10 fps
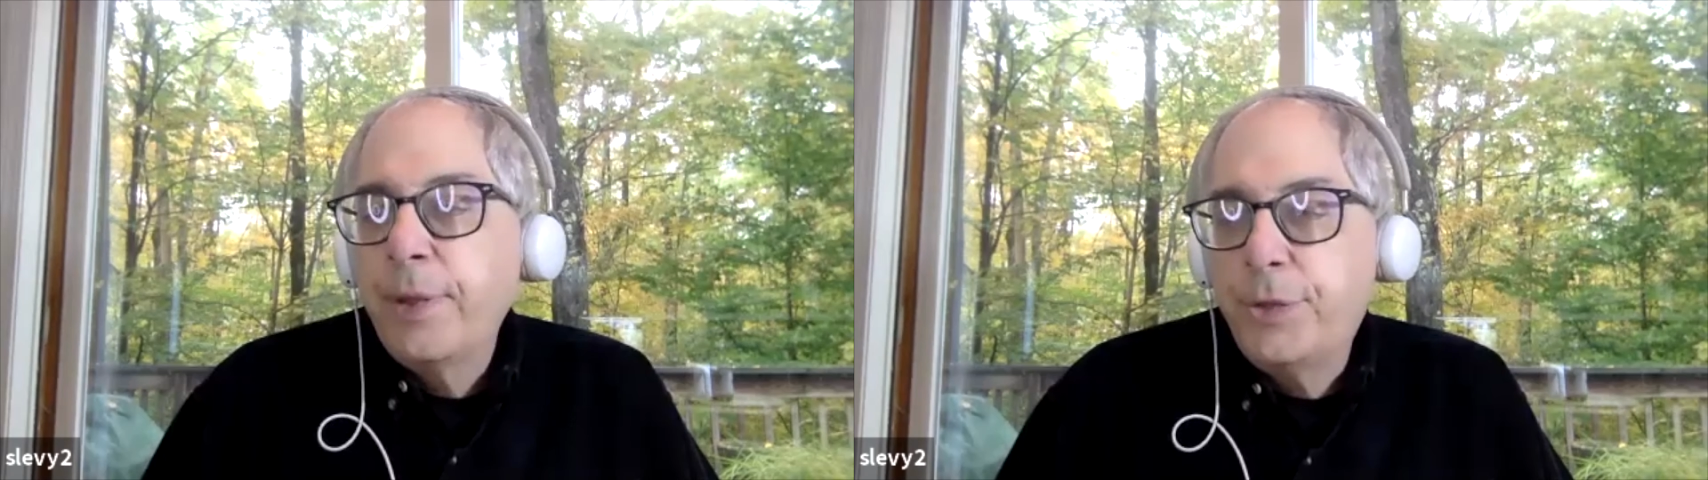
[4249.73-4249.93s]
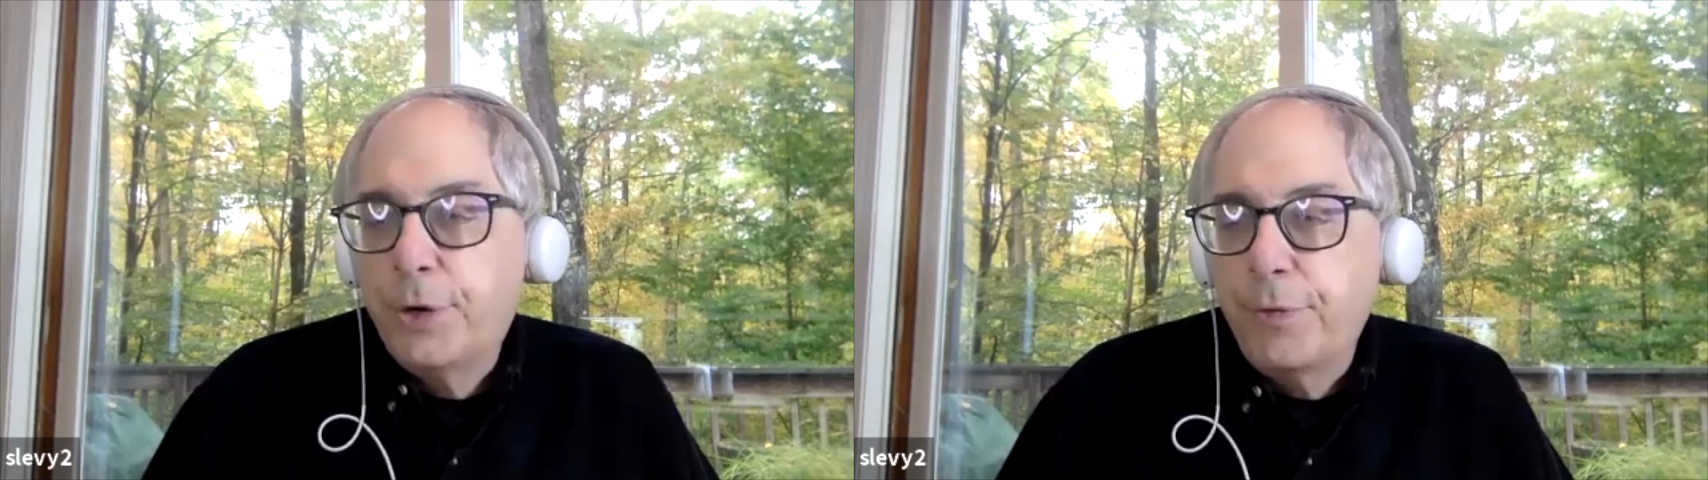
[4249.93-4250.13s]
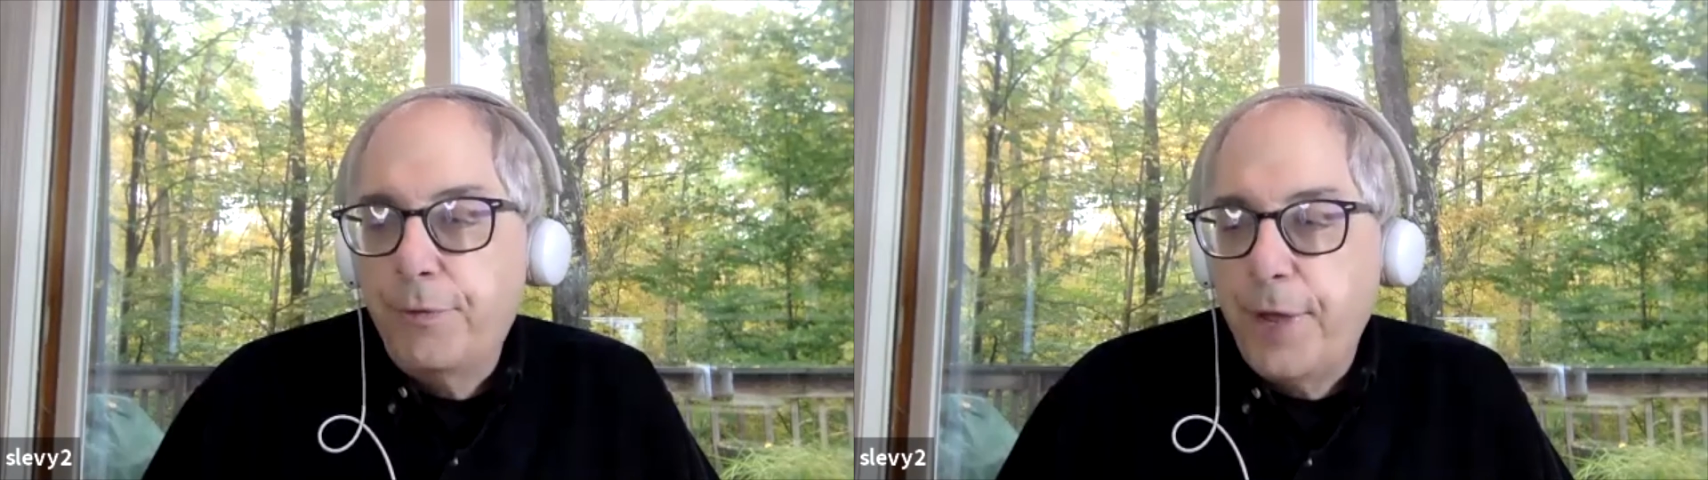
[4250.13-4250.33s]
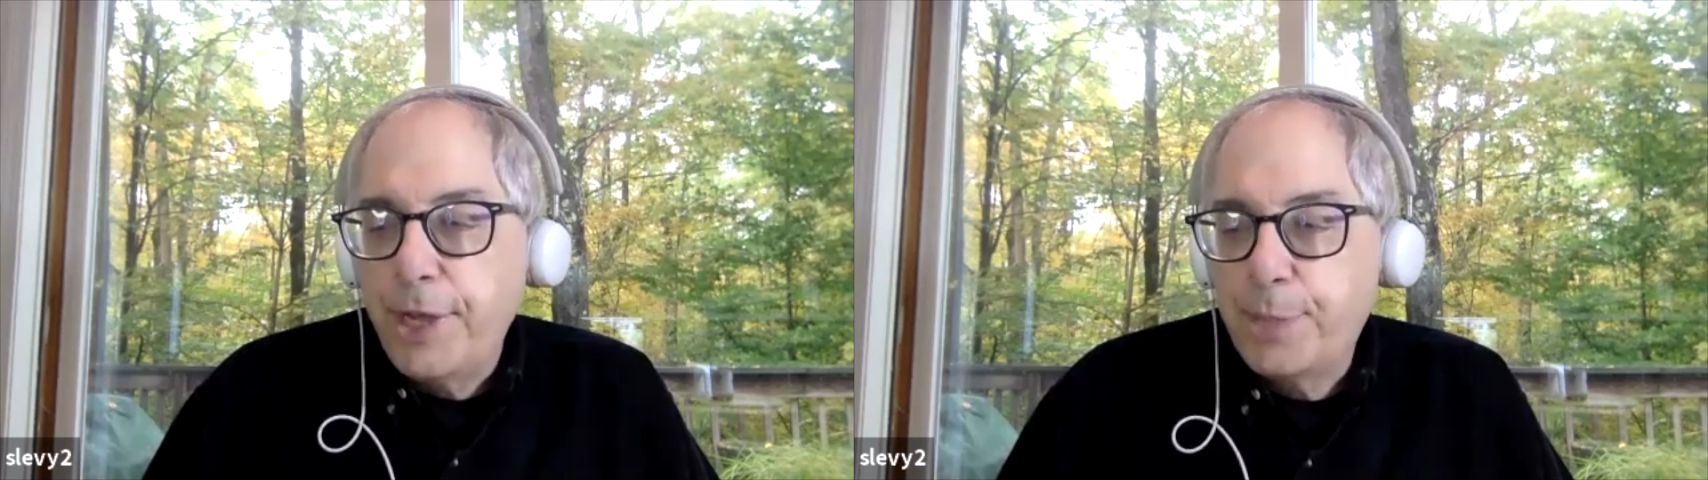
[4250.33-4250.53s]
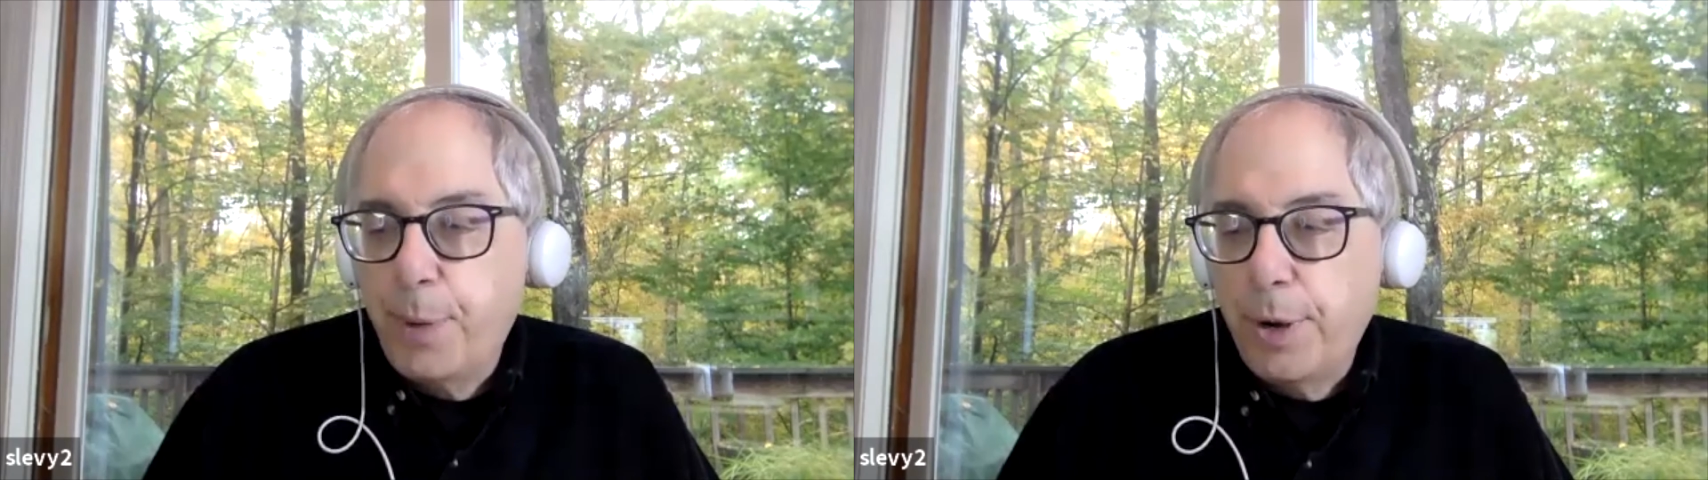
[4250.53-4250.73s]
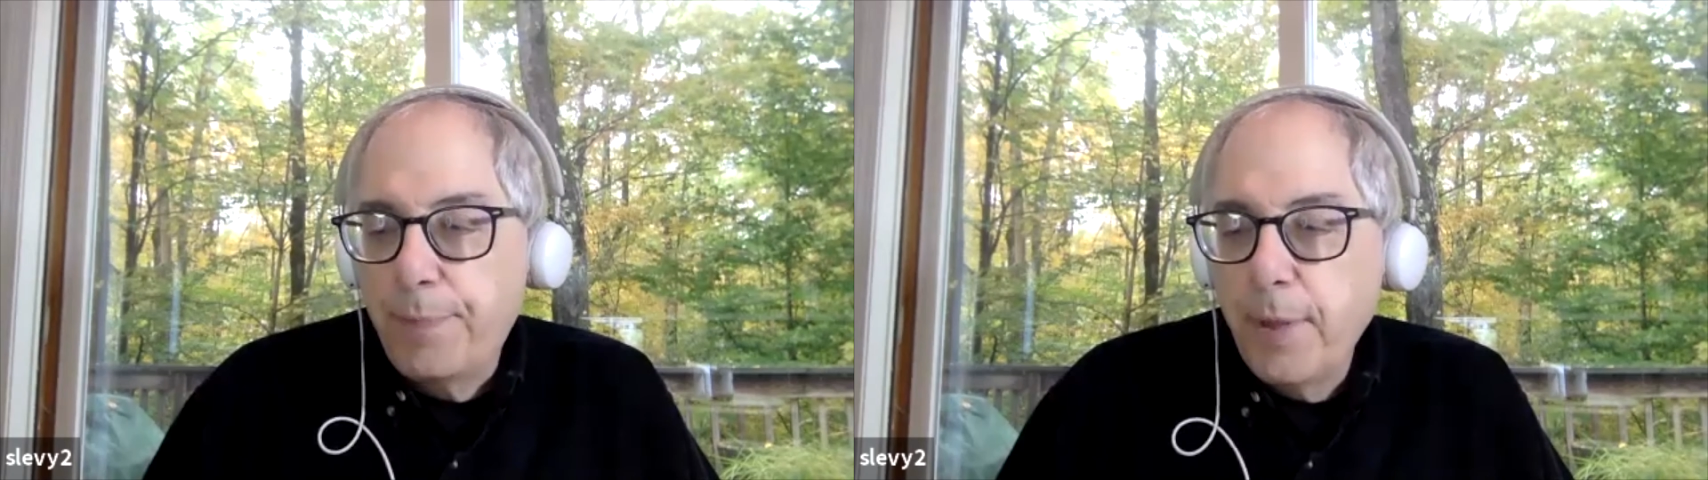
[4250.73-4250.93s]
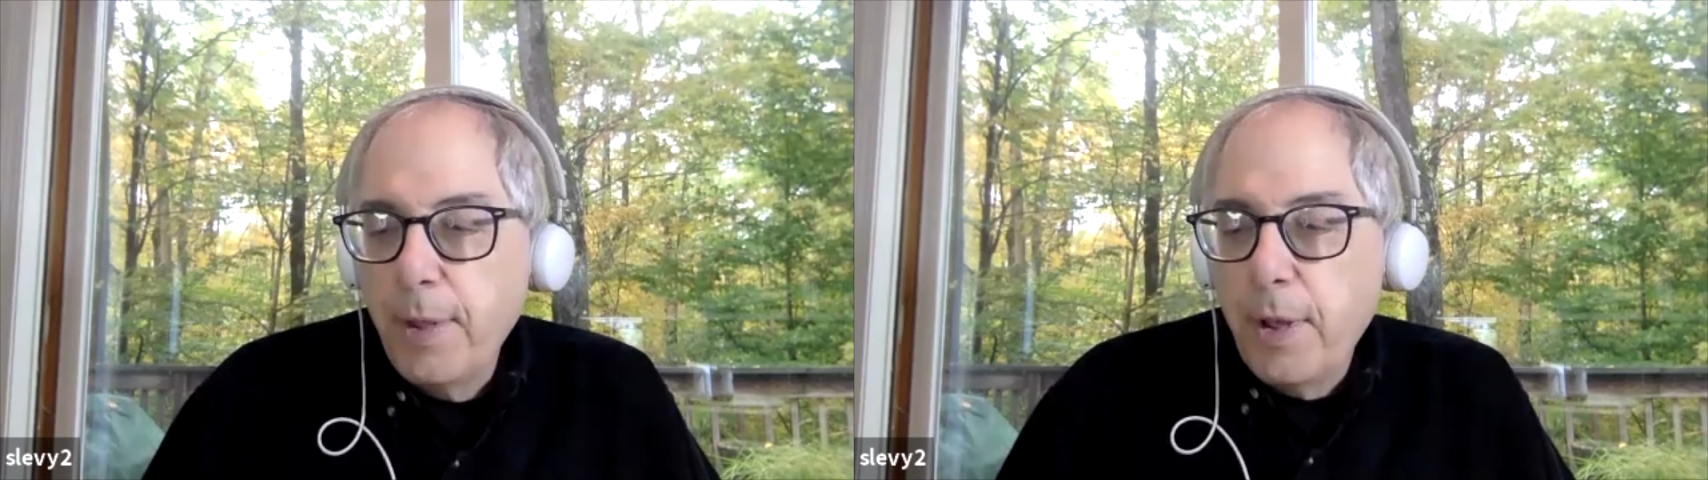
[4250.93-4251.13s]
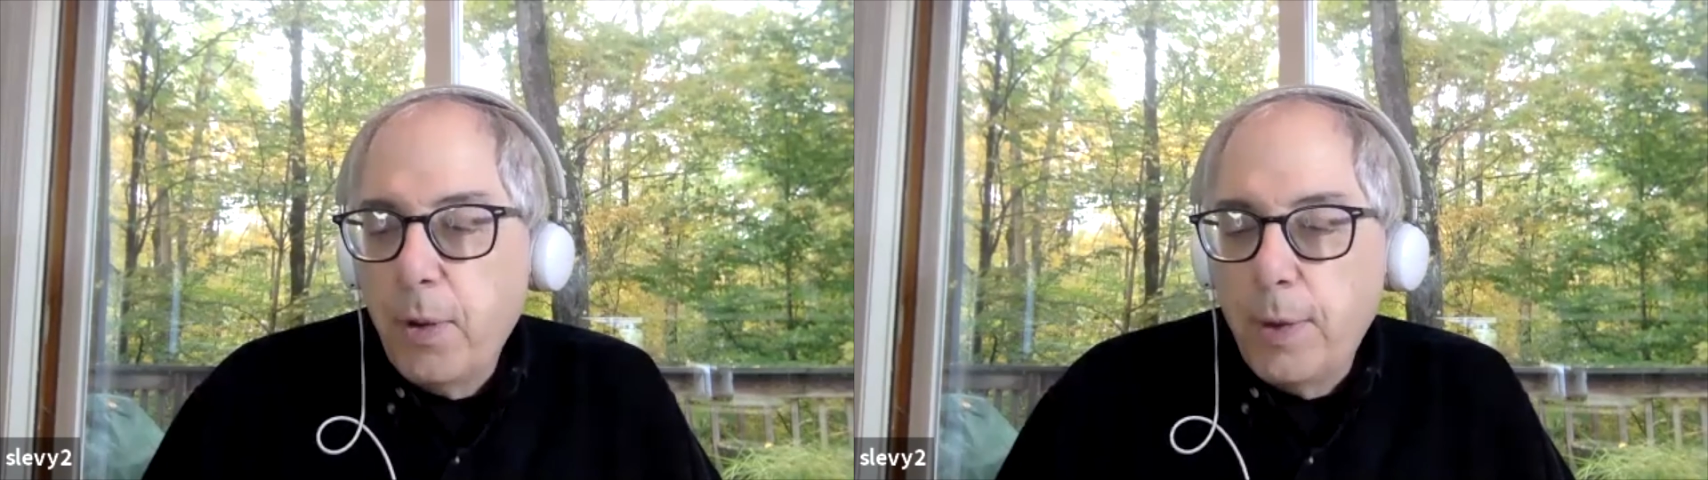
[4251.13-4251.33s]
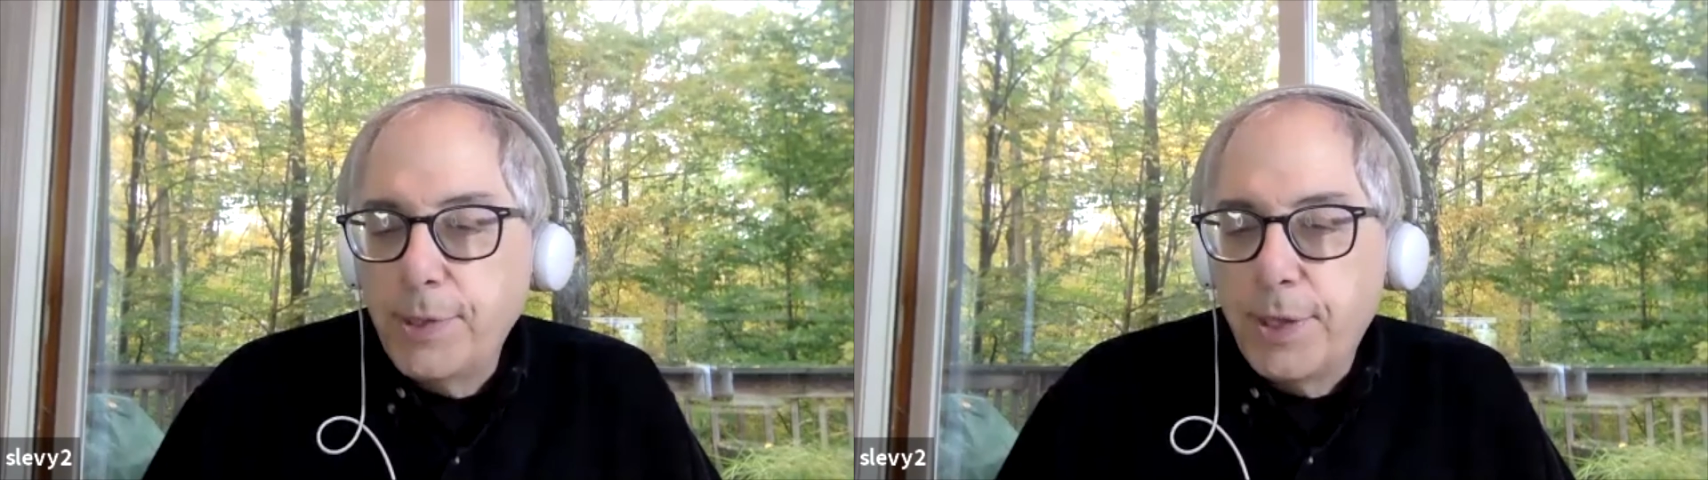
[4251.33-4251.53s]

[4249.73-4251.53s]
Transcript: took from Facebook was